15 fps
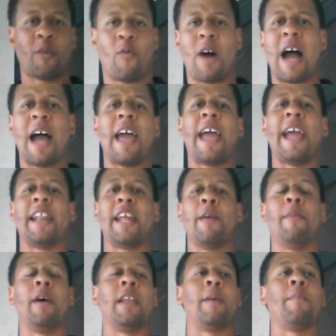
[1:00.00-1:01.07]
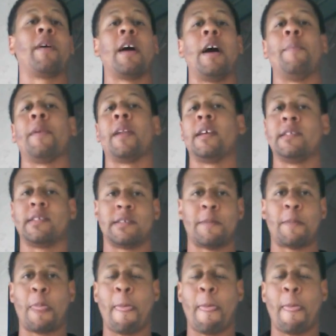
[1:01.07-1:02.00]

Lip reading: Why I hate MLM companies.